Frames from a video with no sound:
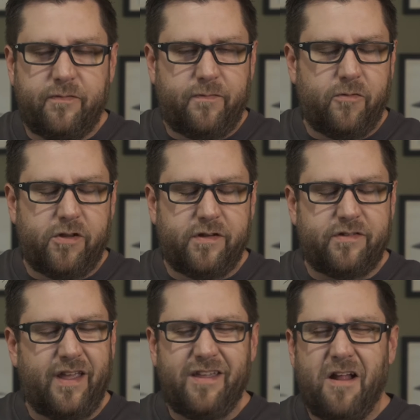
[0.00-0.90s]
for you to
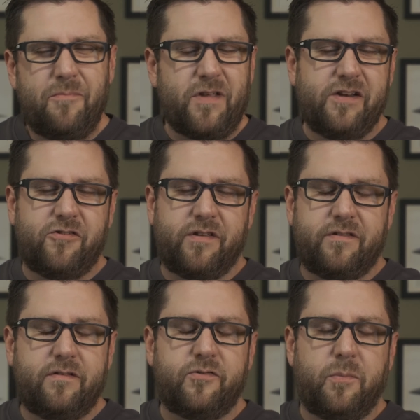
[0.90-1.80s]
say, you know, I'm not
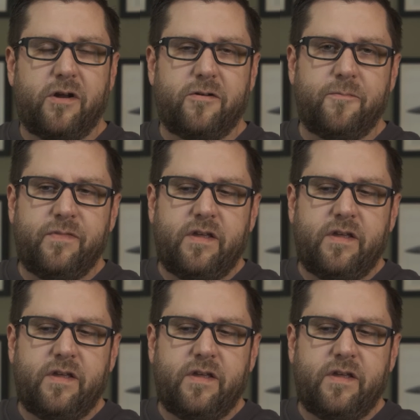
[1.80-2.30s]
interested in this model.